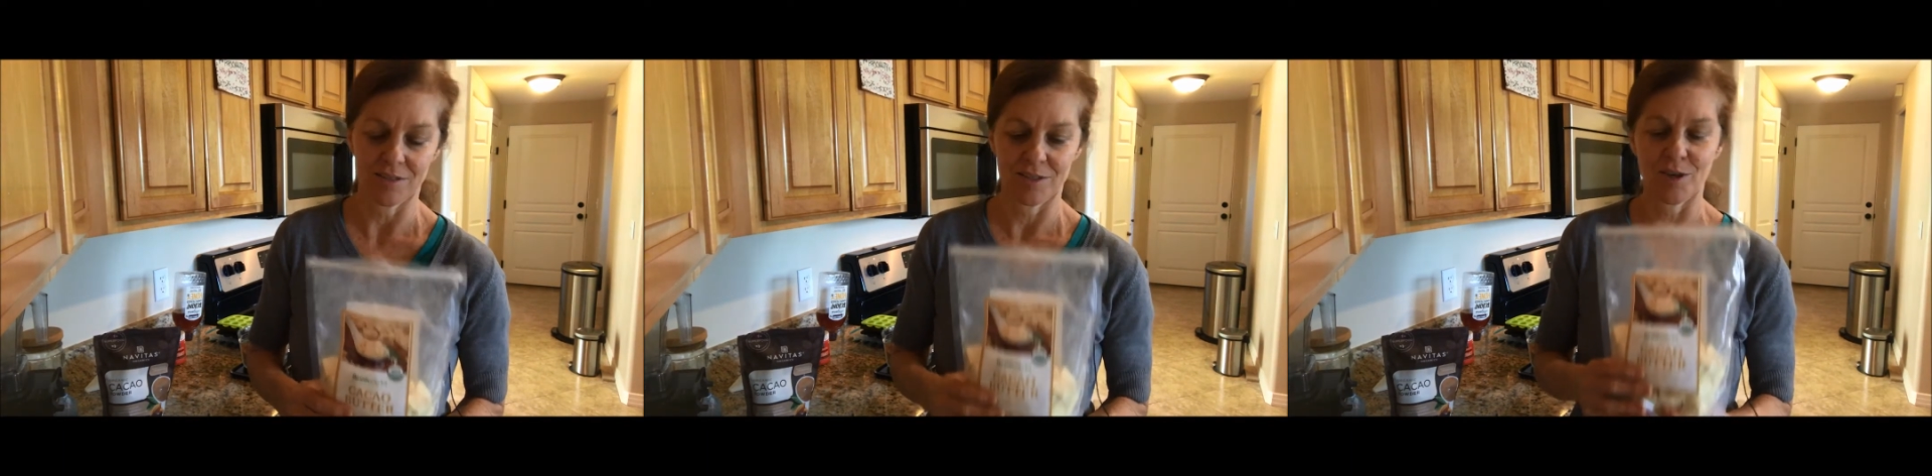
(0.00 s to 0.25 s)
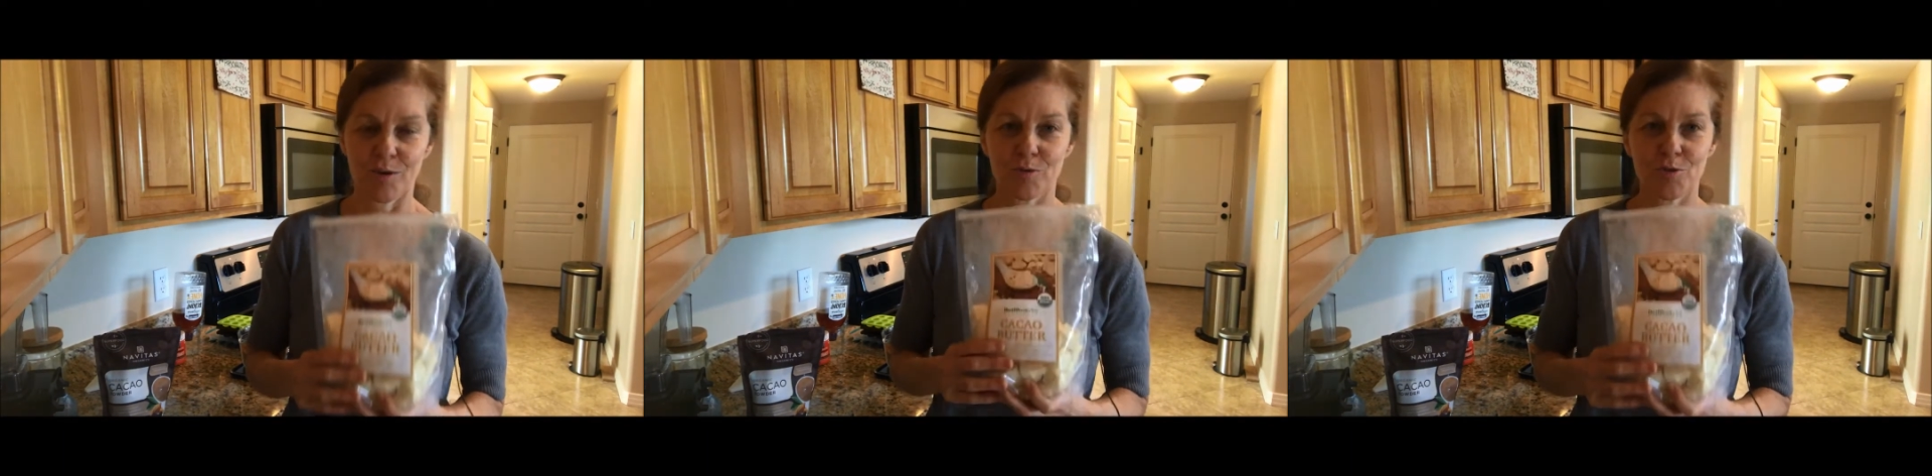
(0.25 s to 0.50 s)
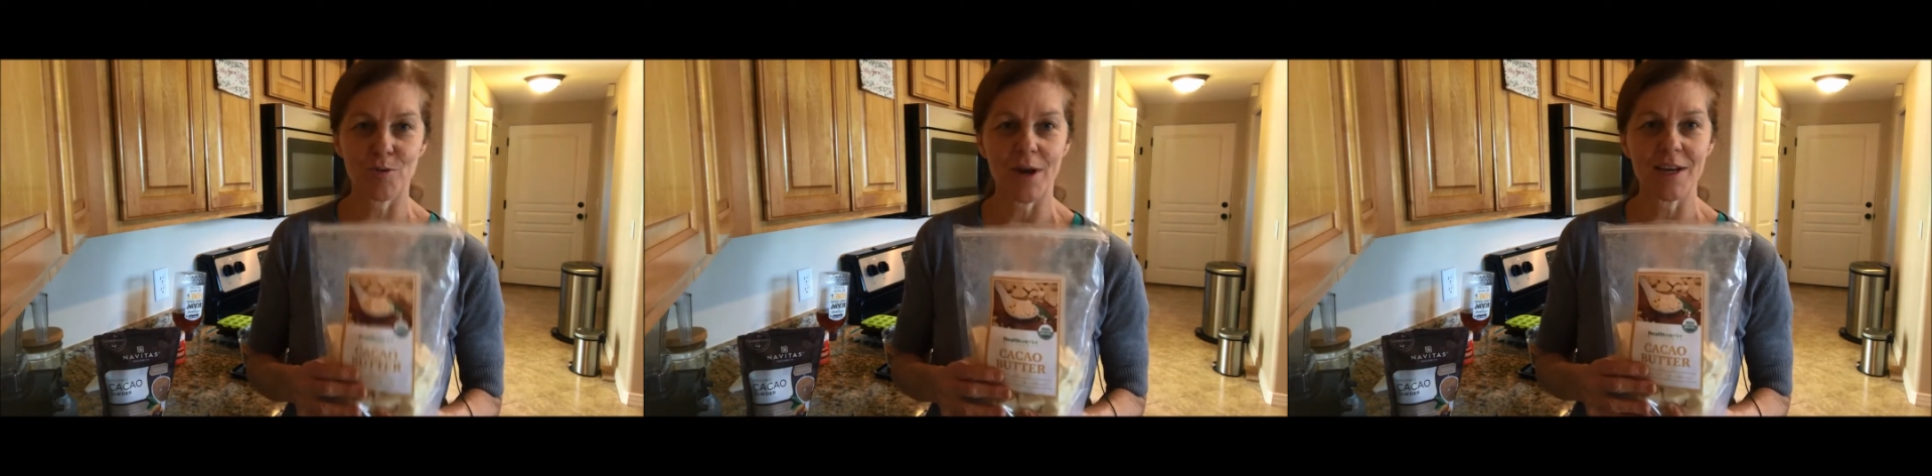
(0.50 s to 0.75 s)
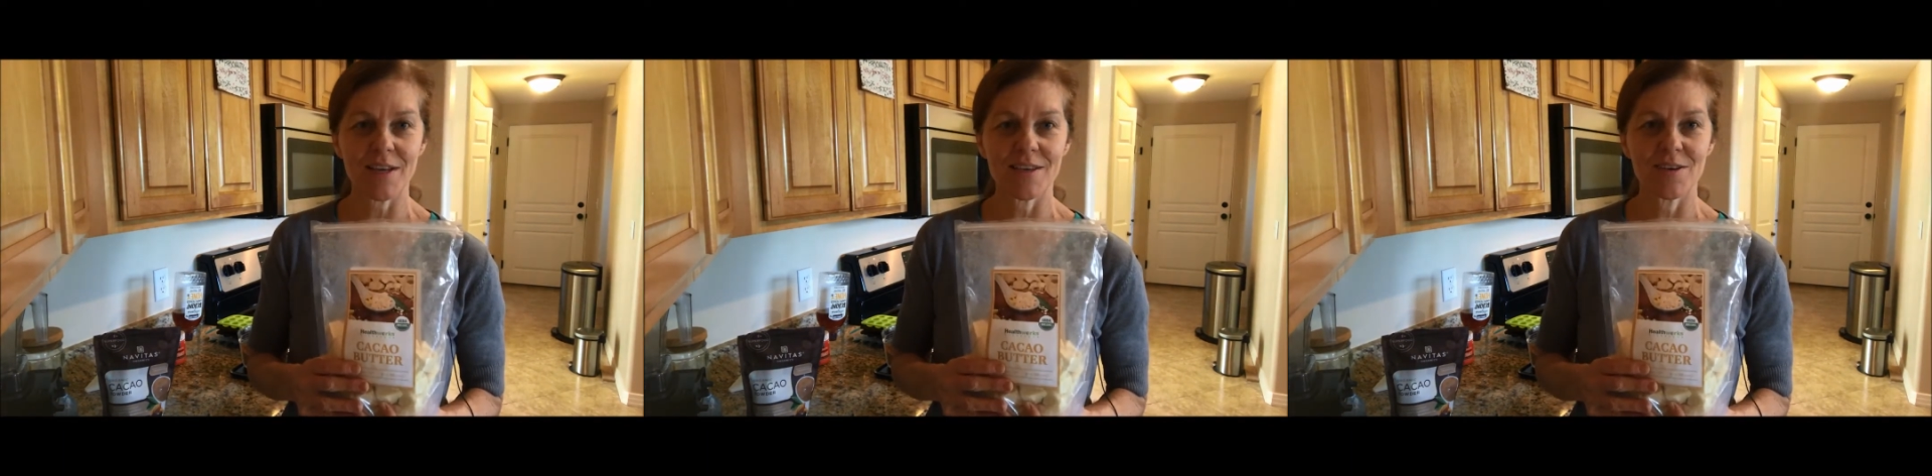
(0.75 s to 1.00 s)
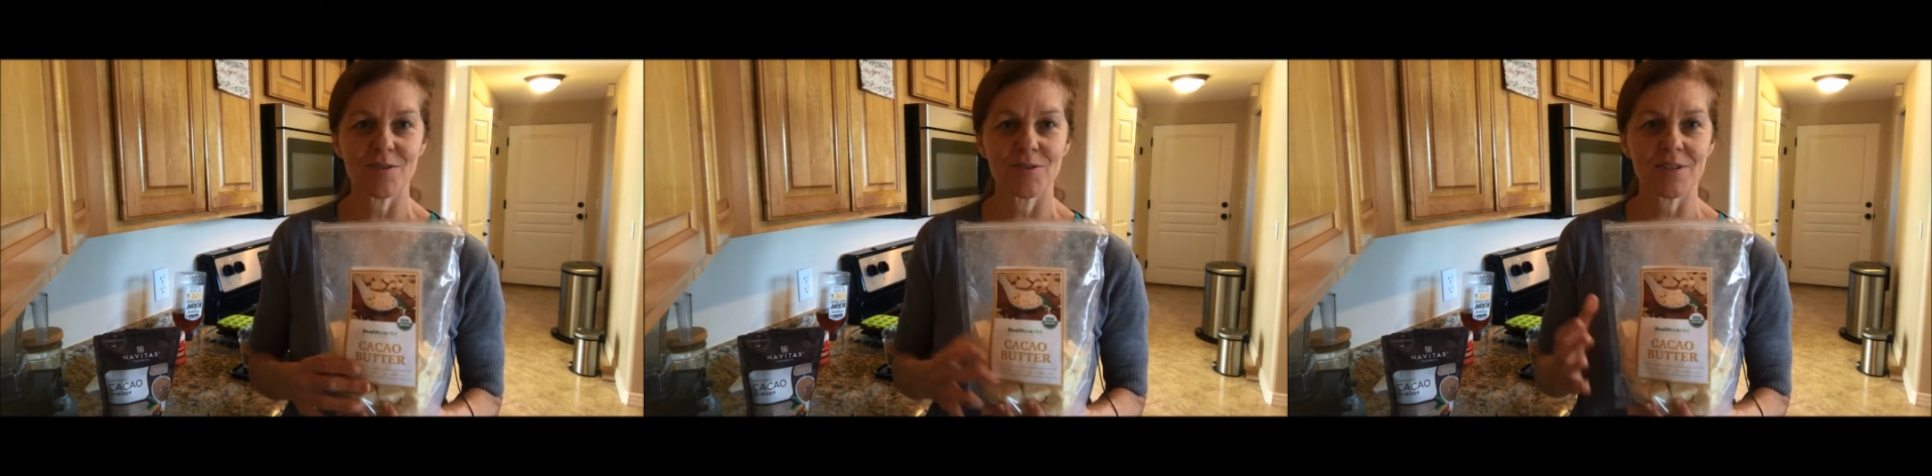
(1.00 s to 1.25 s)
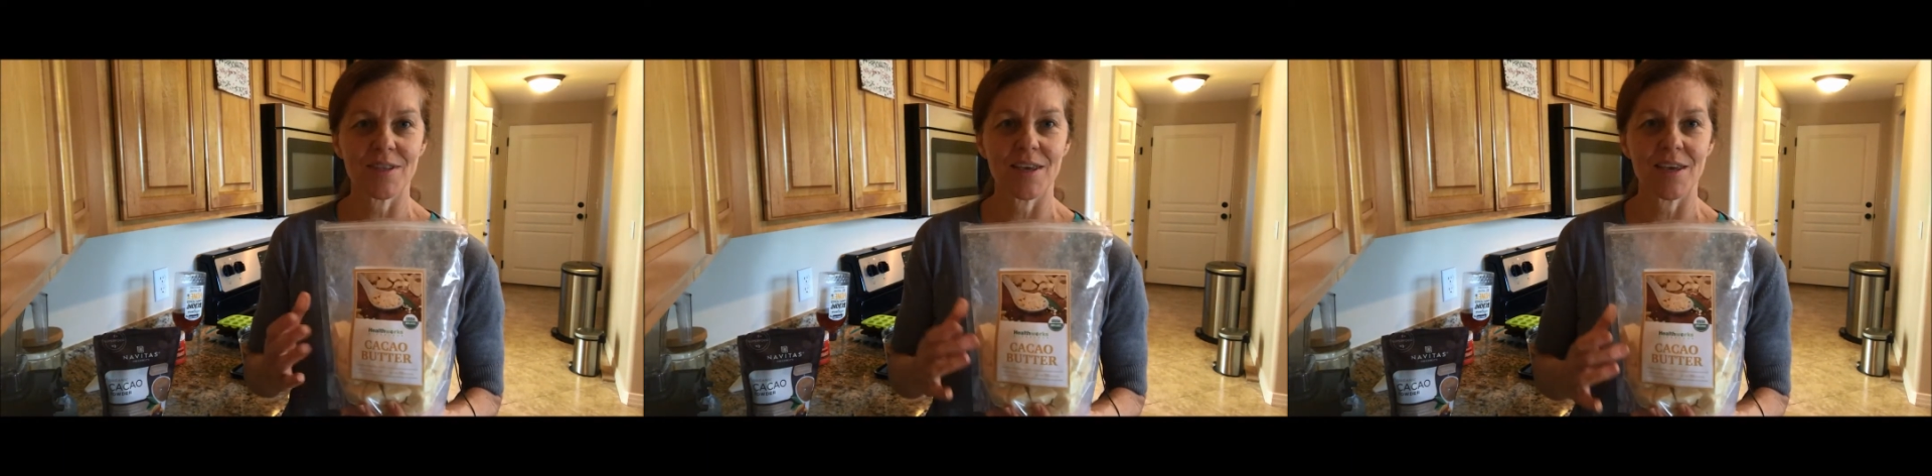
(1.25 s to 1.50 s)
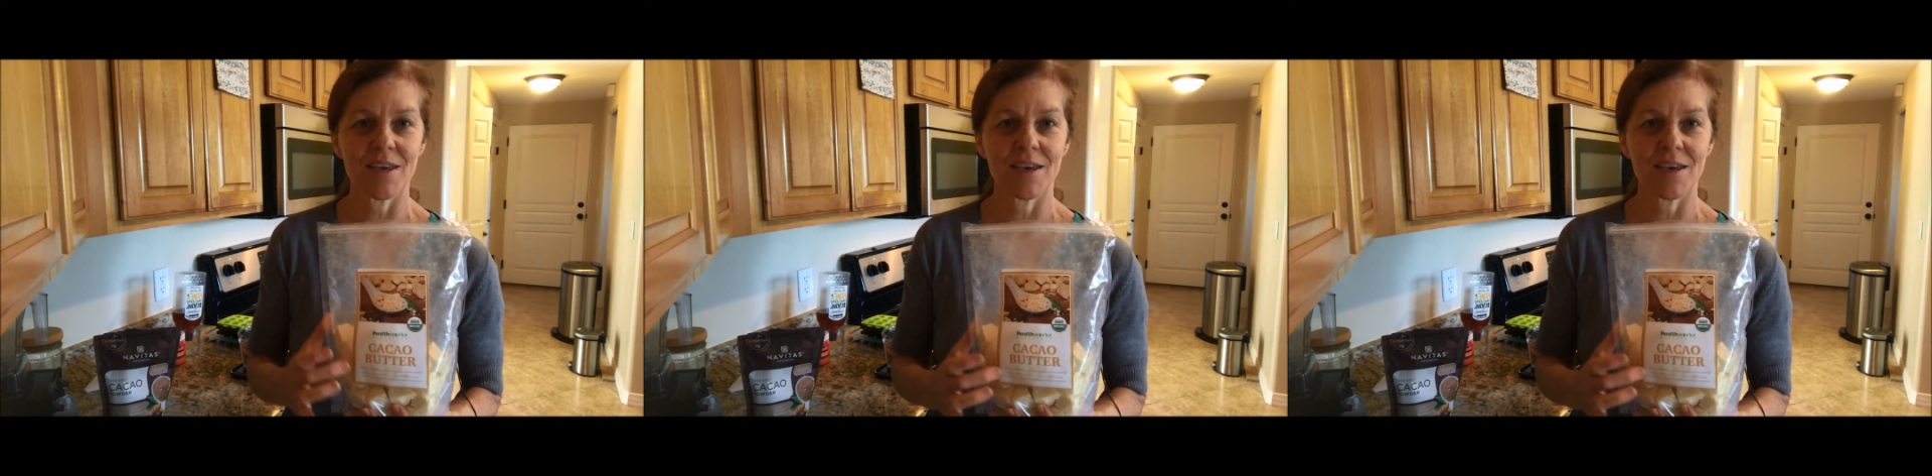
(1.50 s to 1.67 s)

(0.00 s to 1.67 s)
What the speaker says: So try to use the